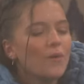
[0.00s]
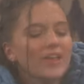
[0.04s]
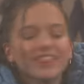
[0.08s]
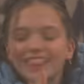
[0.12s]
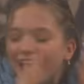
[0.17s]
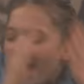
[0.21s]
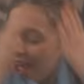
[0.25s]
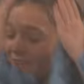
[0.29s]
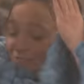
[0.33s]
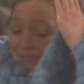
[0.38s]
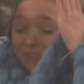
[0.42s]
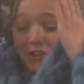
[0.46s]
when
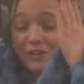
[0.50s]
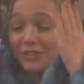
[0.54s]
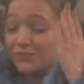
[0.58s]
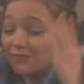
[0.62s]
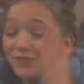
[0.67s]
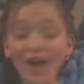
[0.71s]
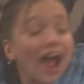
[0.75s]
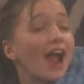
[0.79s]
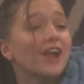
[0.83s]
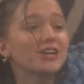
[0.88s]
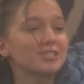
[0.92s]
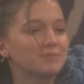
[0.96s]
life throws
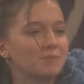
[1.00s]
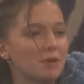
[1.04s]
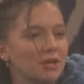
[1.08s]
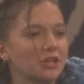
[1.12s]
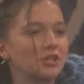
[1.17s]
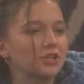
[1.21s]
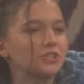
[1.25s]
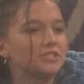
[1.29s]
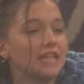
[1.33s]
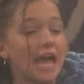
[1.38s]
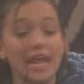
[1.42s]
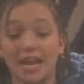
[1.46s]
fire
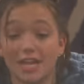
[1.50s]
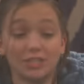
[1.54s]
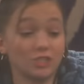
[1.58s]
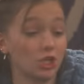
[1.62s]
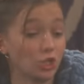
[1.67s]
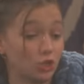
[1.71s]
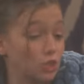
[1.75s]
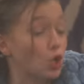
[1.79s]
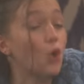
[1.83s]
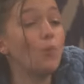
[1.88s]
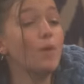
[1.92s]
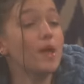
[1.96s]
sprinklers at
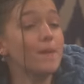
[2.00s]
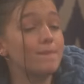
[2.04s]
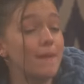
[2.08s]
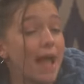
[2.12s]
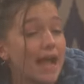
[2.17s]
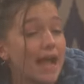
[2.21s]
us, do we